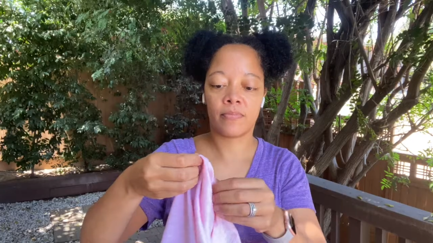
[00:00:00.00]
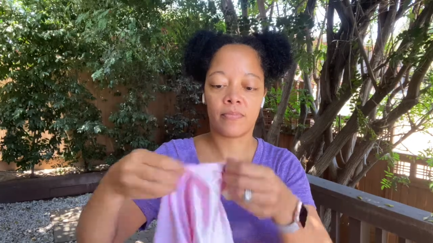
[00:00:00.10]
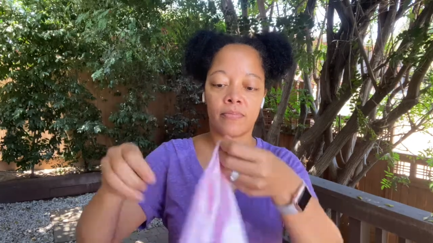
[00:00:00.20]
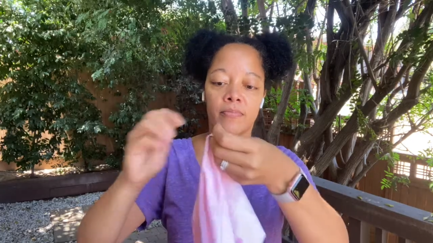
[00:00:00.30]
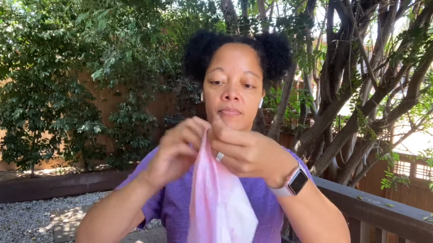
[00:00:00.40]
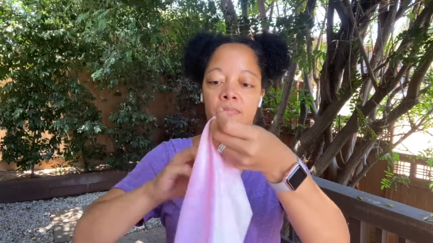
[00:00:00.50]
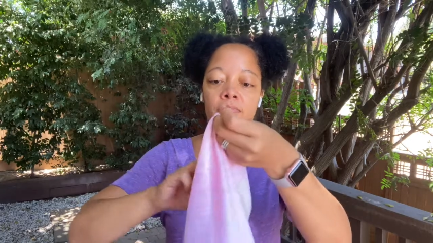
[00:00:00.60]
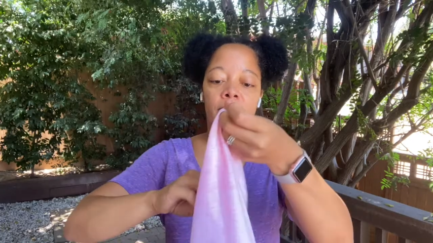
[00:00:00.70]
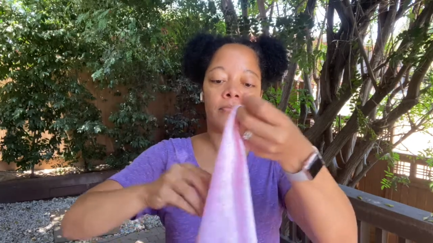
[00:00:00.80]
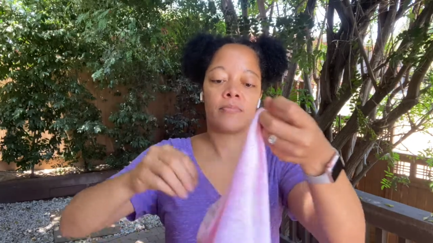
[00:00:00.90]

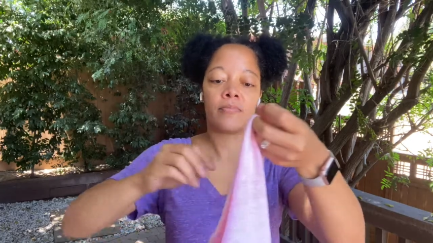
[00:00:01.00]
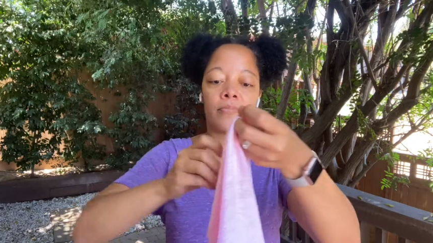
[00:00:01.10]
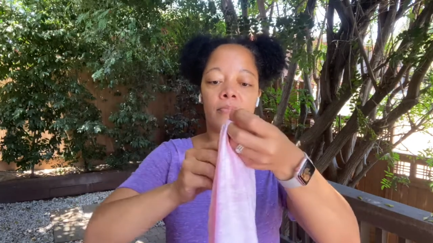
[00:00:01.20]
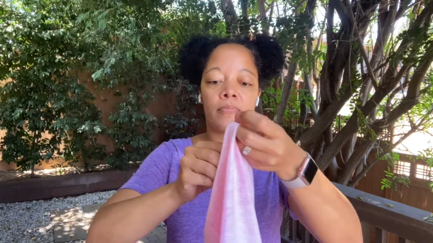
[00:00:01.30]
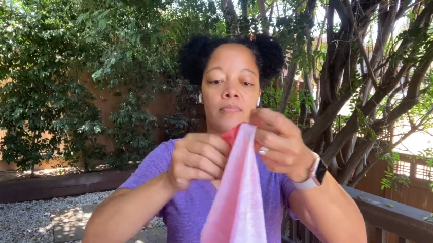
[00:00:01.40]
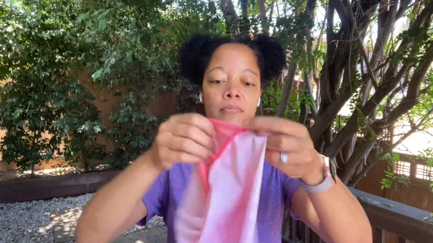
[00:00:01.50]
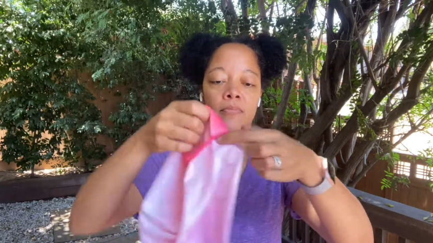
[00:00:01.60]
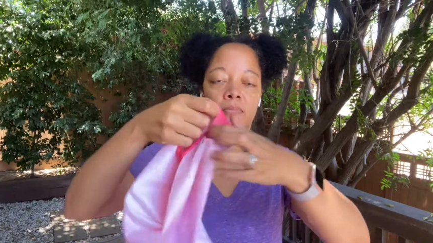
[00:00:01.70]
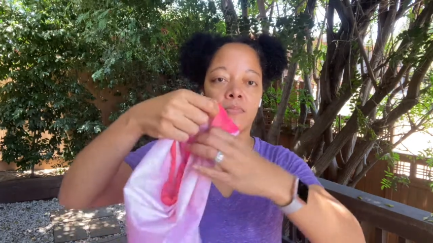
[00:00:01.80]
Nobody speaks.